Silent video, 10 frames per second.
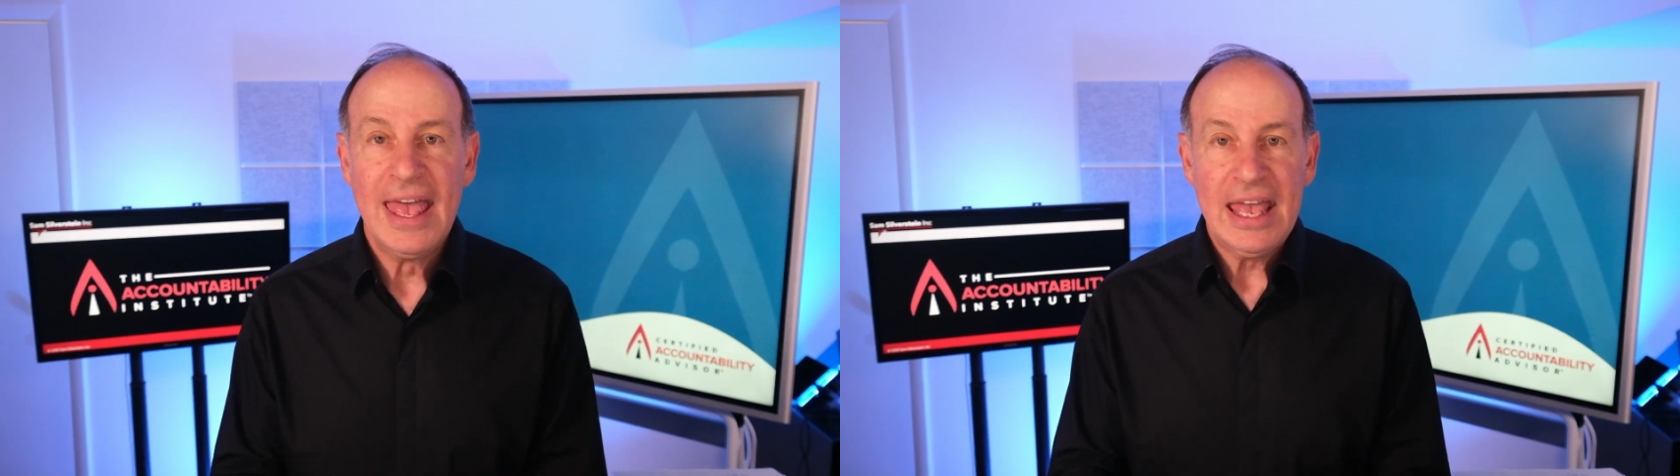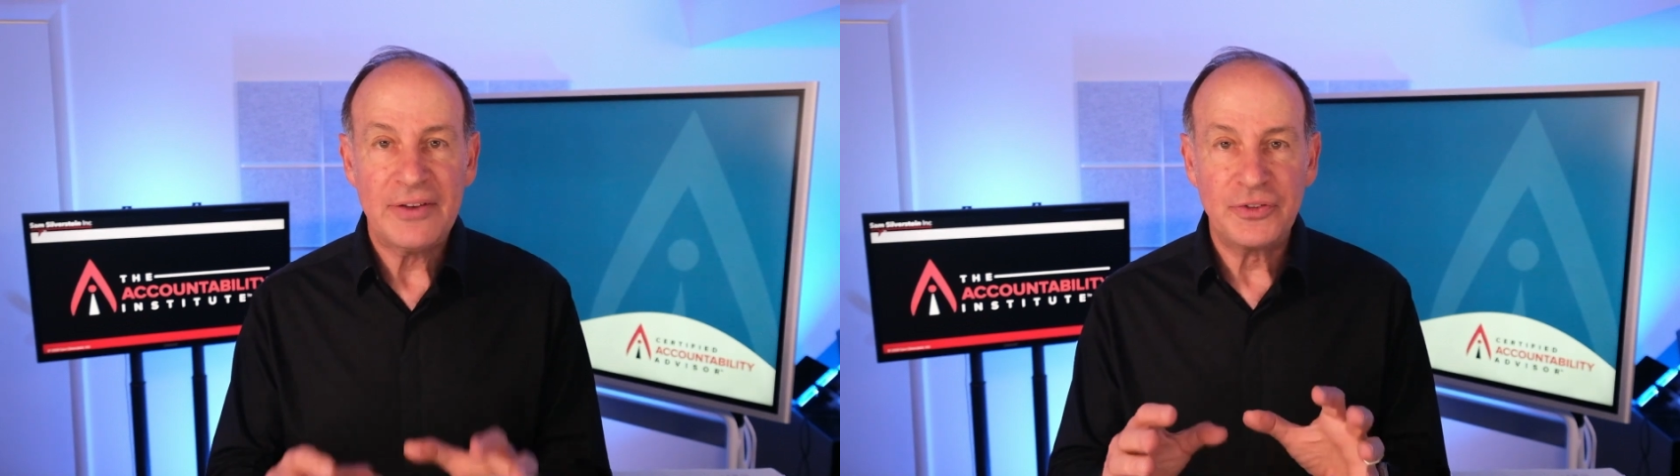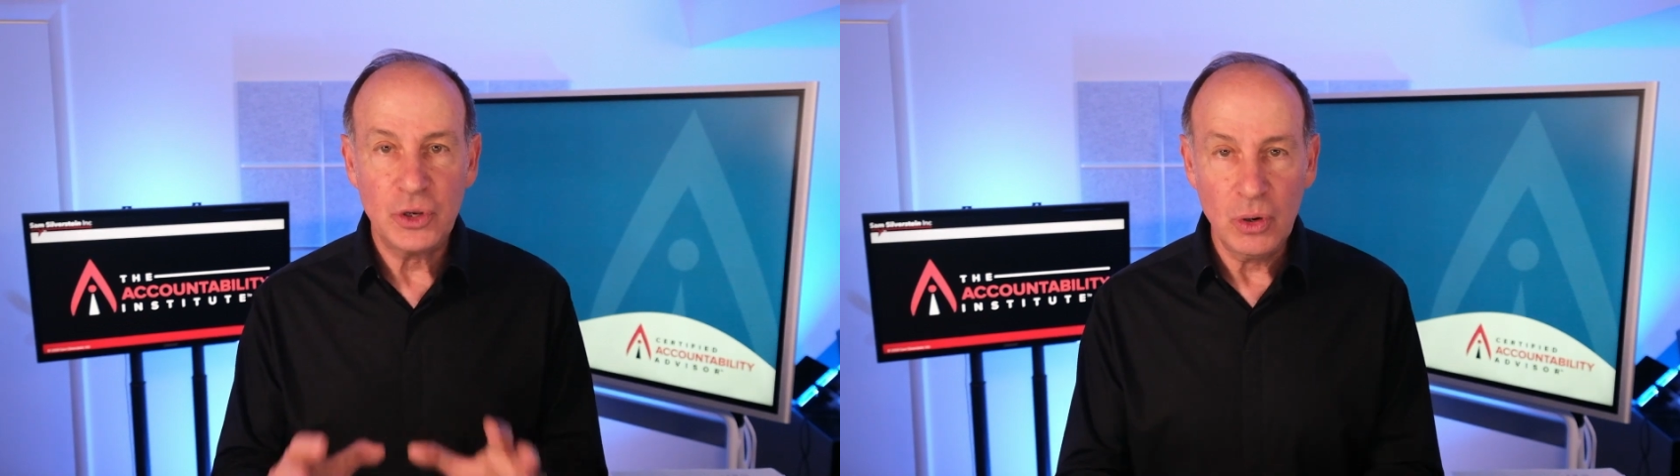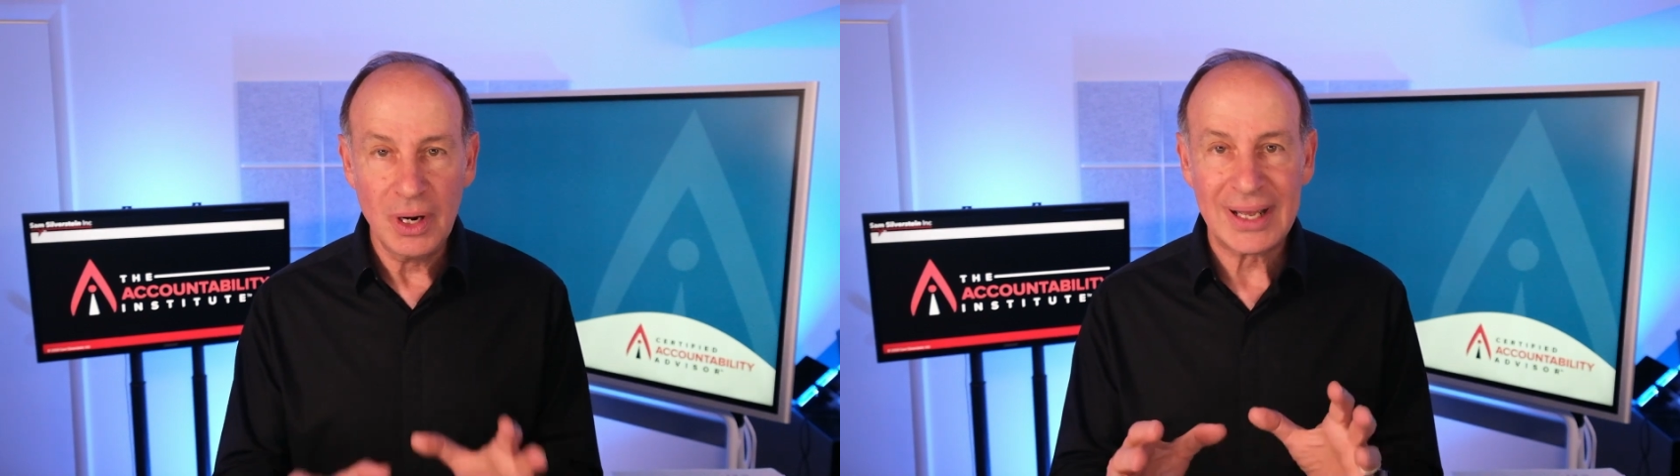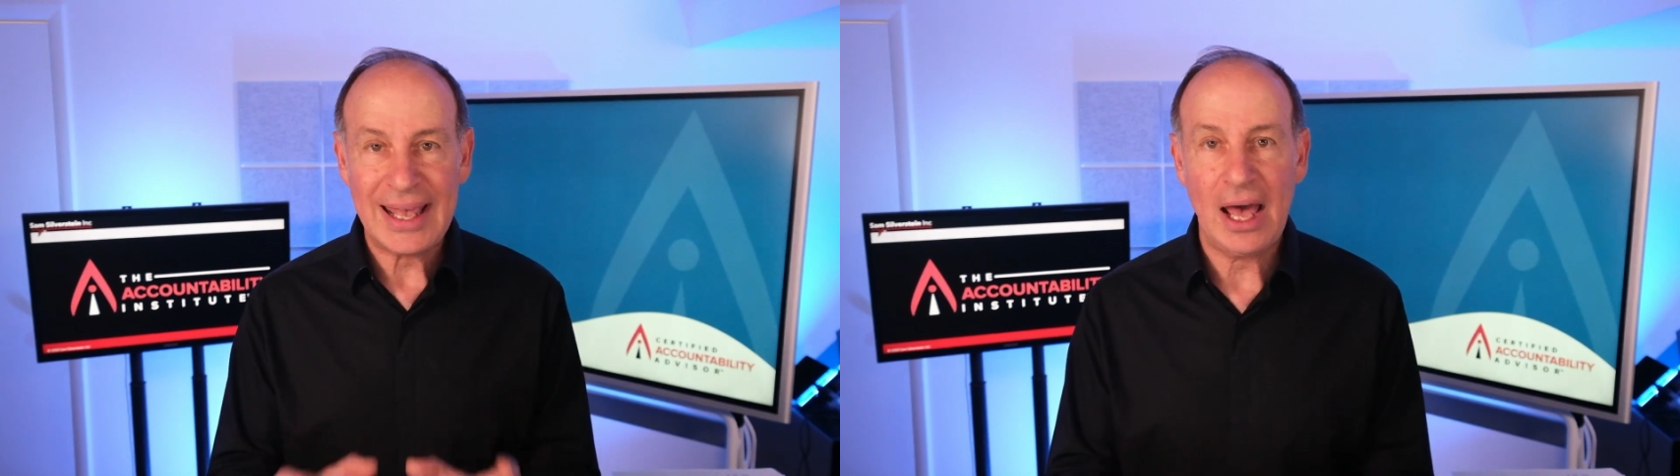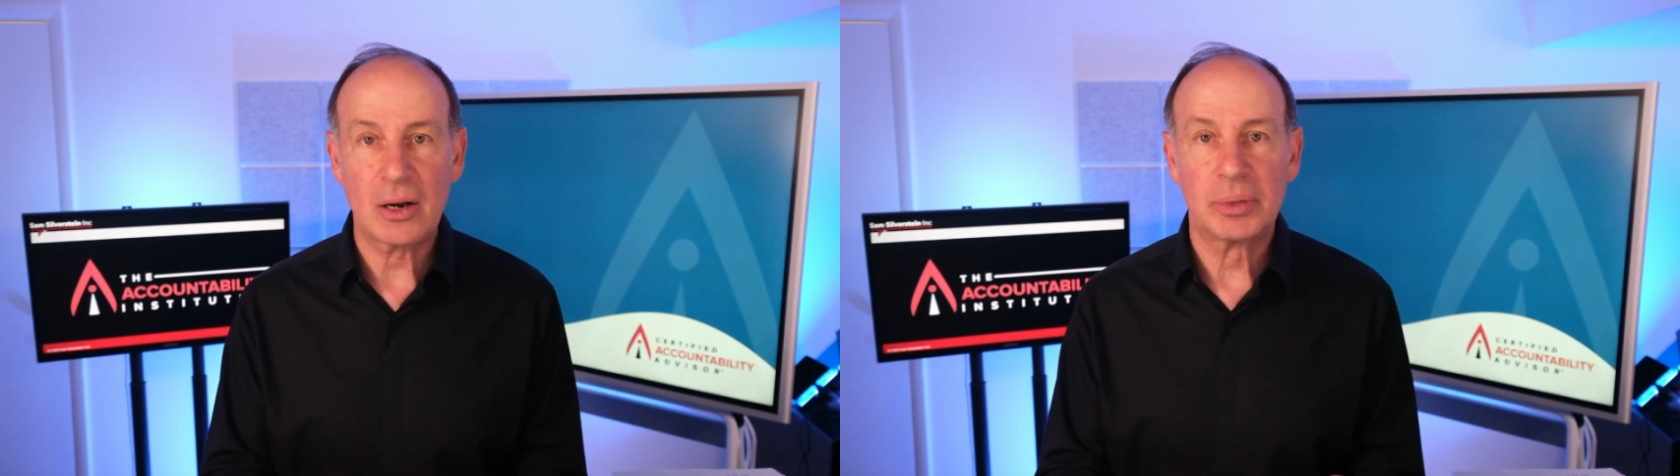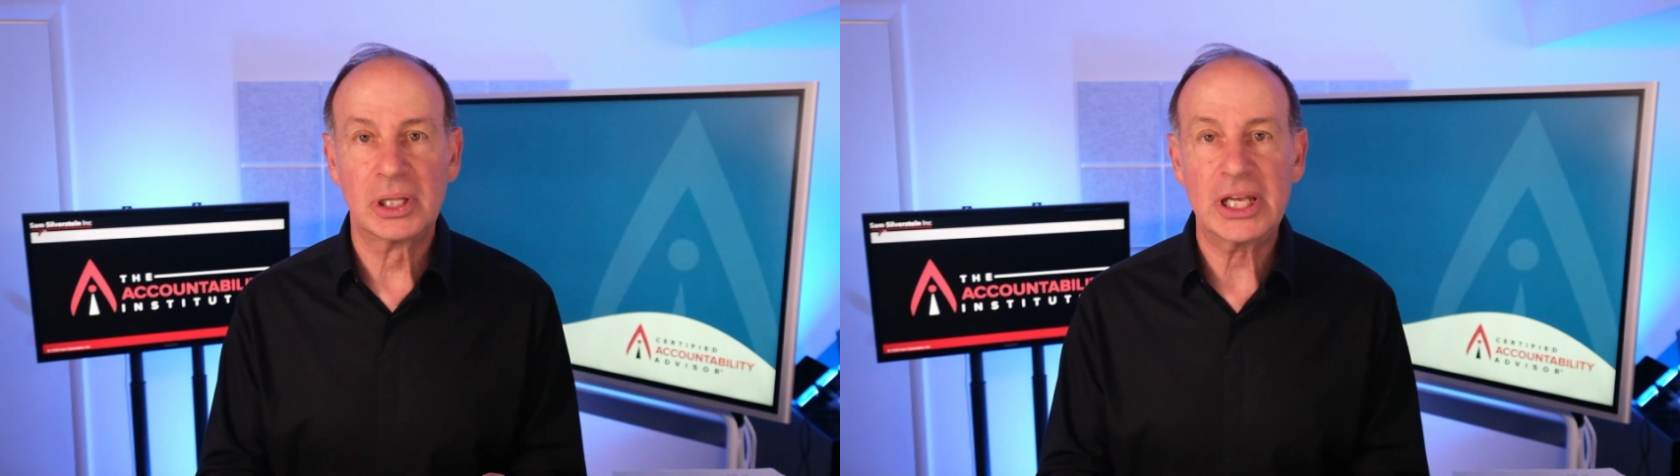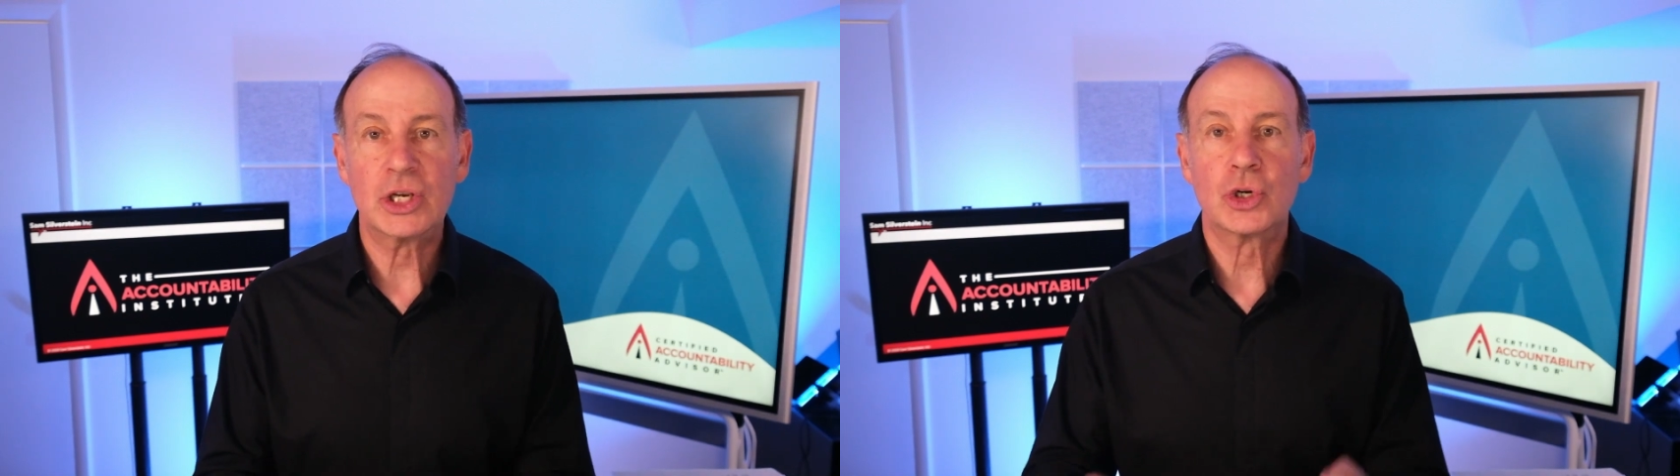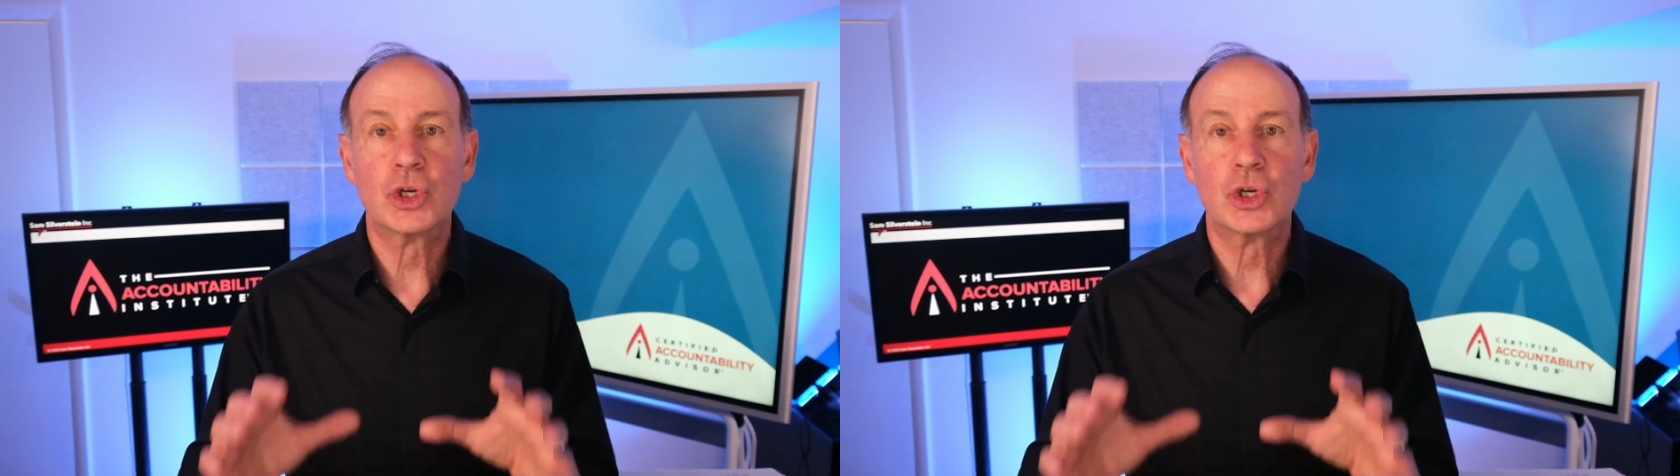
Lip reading: If you're an accountable leader,